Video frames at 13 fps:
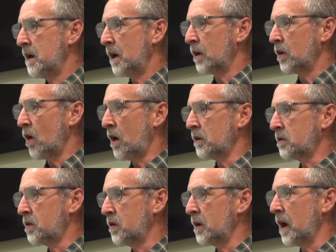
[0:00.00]
And God
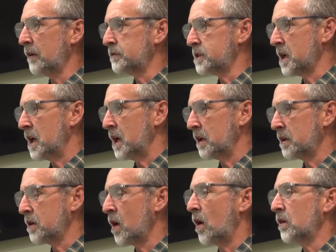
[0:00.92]
could have said,
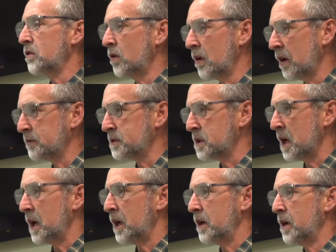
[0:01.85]
God could have
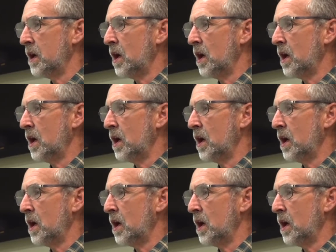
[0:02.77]
said,